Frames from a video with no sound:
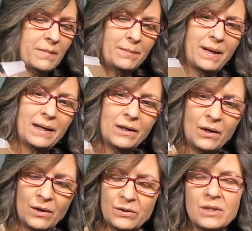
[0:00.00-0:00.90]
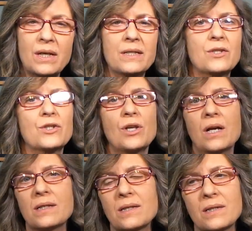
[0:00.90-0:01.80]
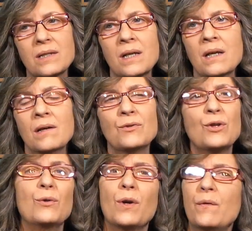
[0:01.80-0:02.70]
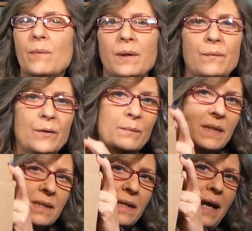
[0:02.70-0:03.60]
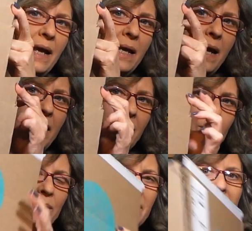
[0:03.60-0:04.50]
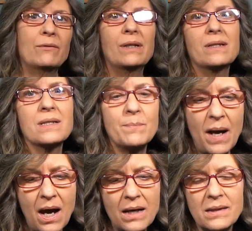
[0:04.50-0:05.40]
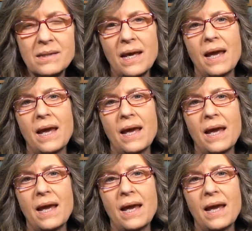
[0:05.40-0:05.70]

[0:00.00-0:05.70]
My back hurts. I just don't know if I'm going to film this today. And I want to get rid of this box.